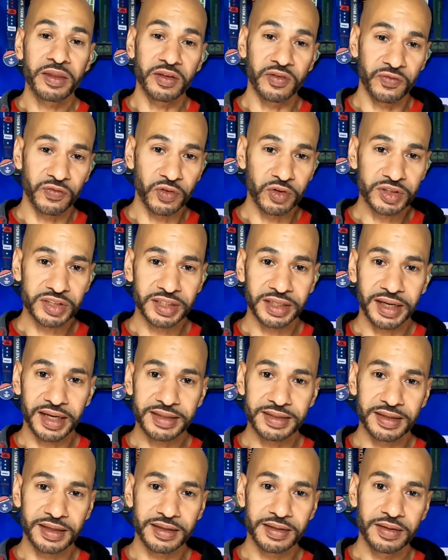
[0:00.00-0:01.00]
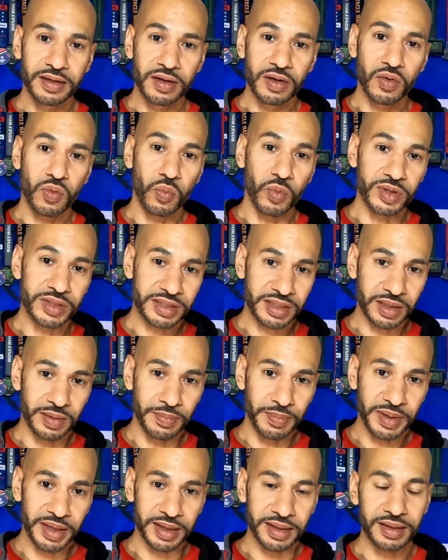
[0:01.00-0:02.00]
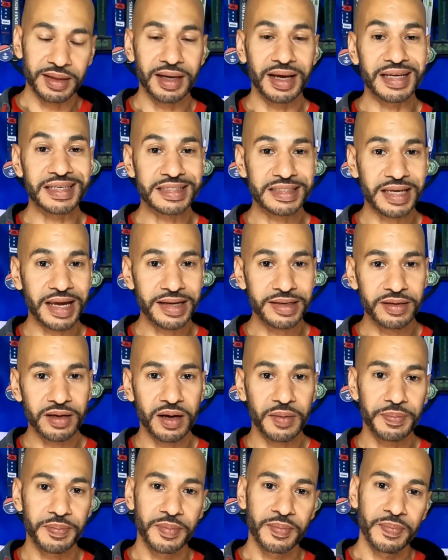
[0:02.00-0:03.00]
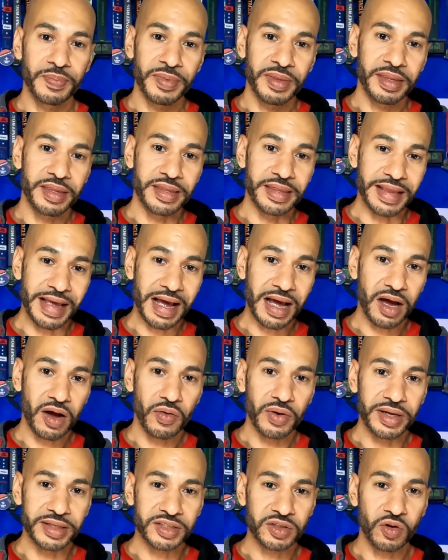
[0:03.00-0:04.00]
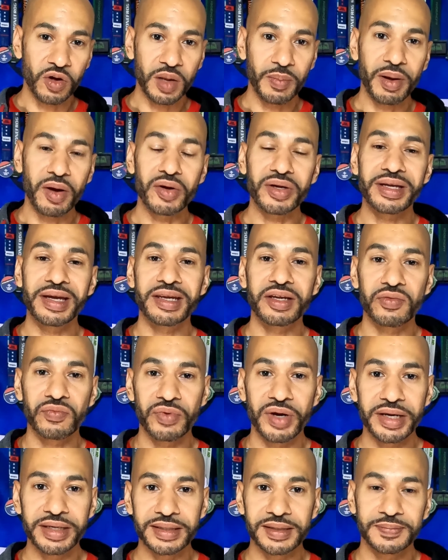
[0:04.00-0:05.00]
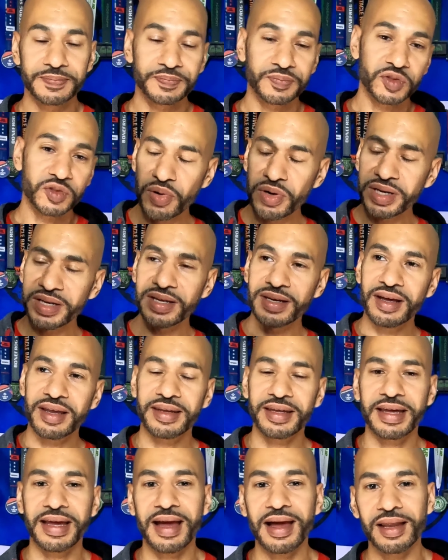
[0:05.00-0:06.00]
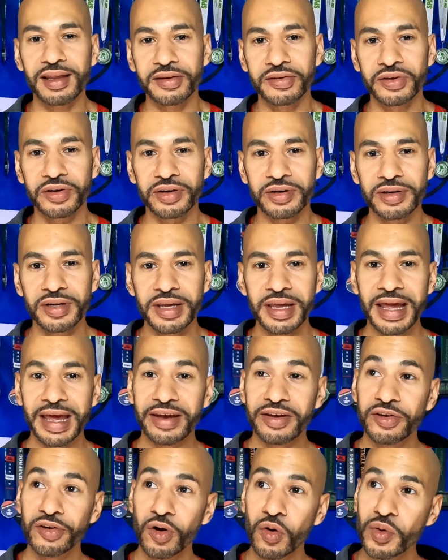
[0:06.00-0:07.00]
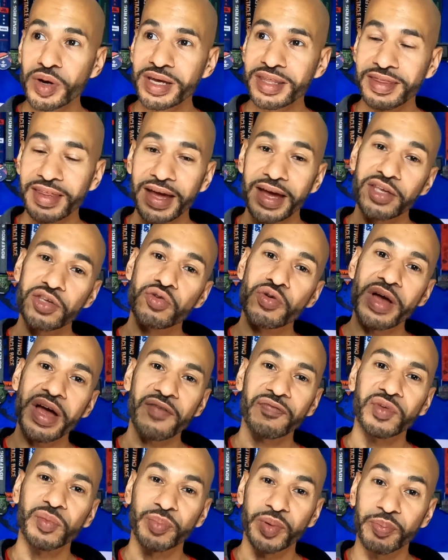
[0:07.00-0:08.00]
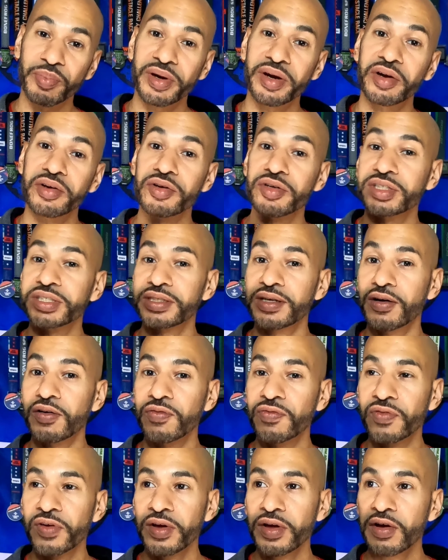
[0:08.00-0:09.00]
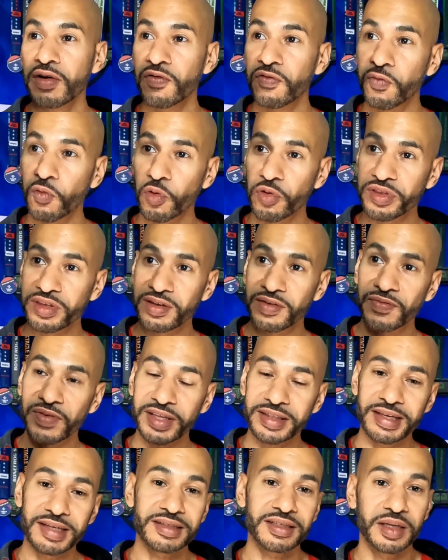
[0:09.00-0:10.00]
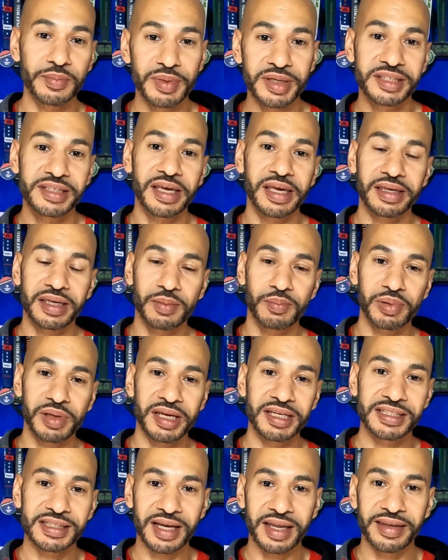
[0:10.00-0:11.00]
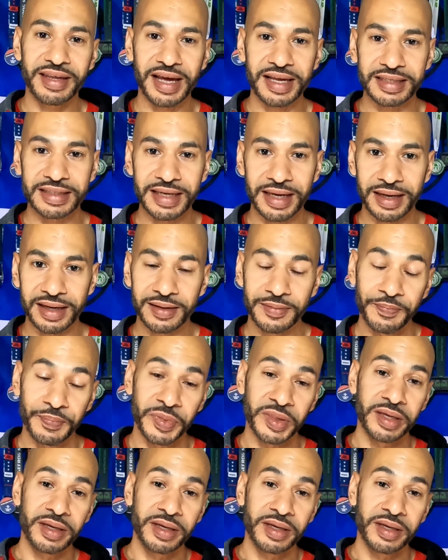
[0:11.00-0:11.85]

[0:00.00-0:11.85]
the first thing I did was commit. I signed up. Now it's all about getting ready, putting it on the calendar, and knowing that you have to prepare yourself for the event that's going to be taking place on that day.